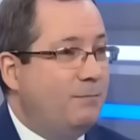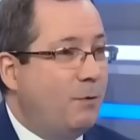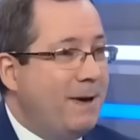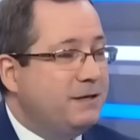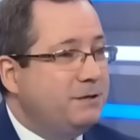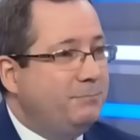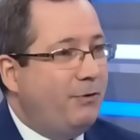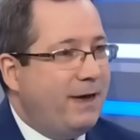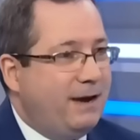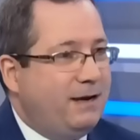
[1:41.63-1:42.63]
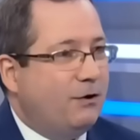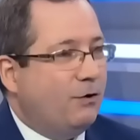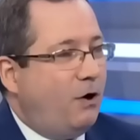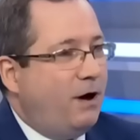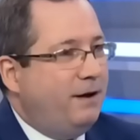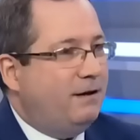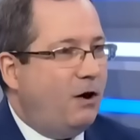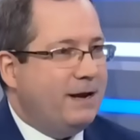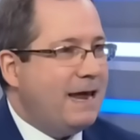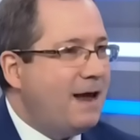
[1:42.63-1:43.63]
momentum play here
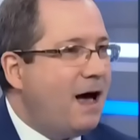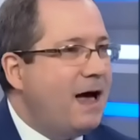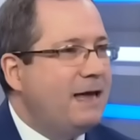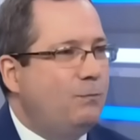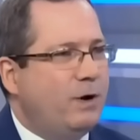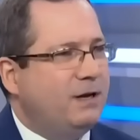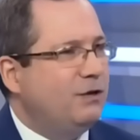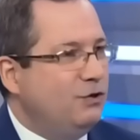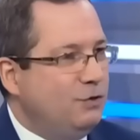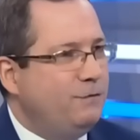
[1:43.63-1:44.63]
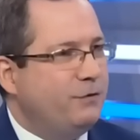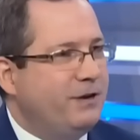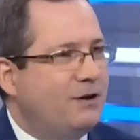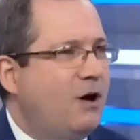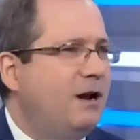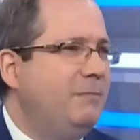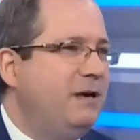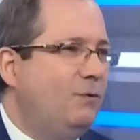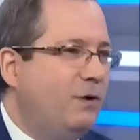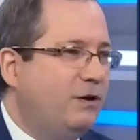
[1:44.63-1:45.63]
on AI and what it could do for the
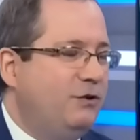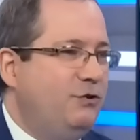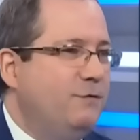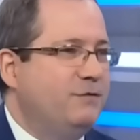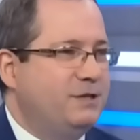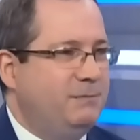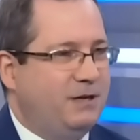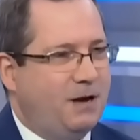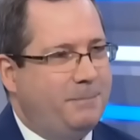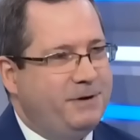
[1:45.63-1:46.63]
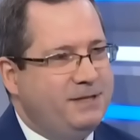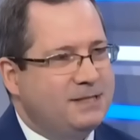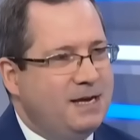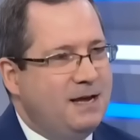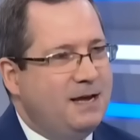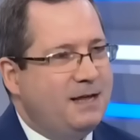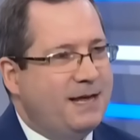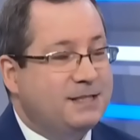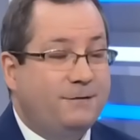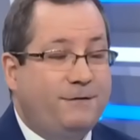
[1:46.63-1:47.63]
economy and what it could do for some of the companies.
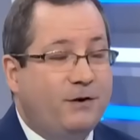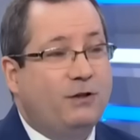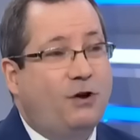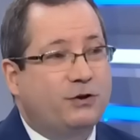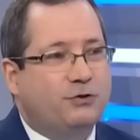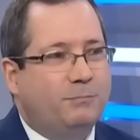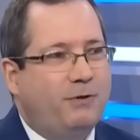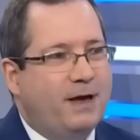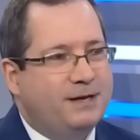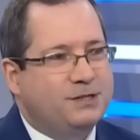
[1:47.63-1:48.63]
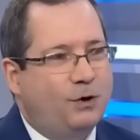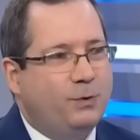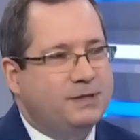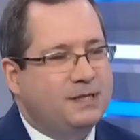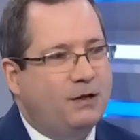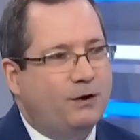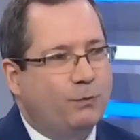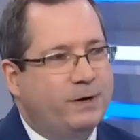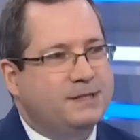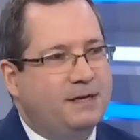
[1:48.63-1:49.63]
That's a very long-term play. So we see a lot
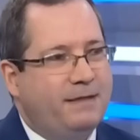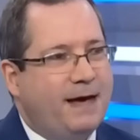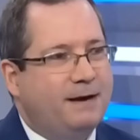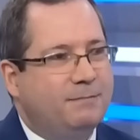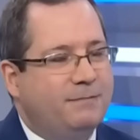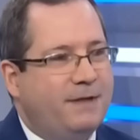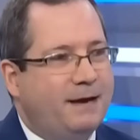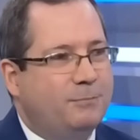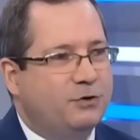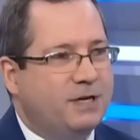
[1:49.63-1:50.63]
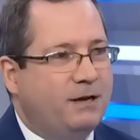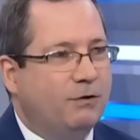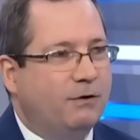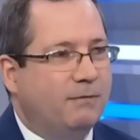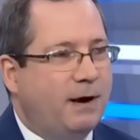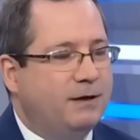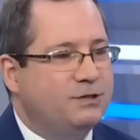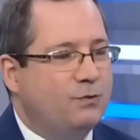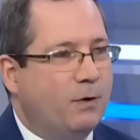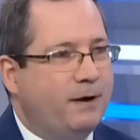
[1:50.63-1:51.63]
of risk in that particular
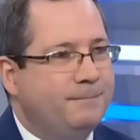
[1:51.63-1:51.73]
story.